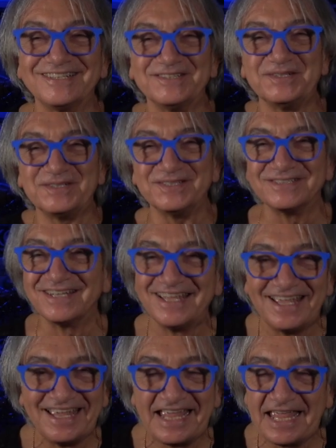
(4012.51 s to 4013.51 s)
you know
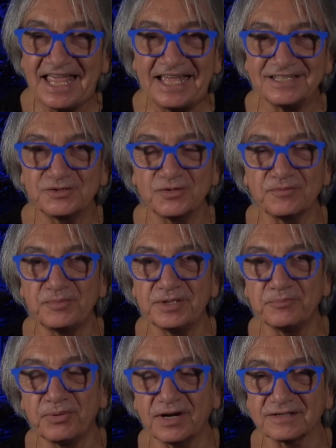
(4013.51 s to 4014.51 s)
and to have
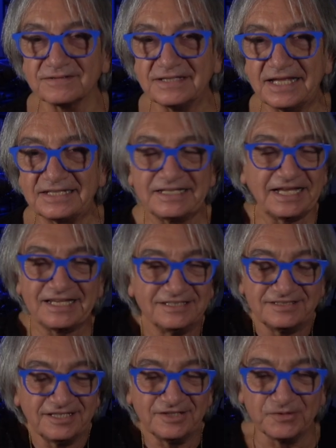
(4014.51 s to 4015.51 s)
been part of that and, and,
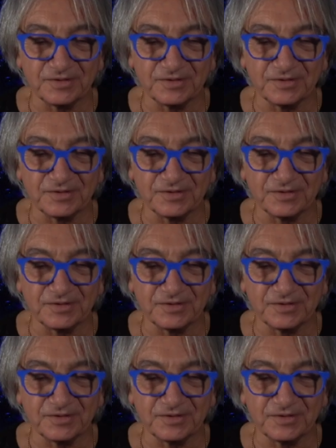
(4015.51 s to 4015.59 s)
continue.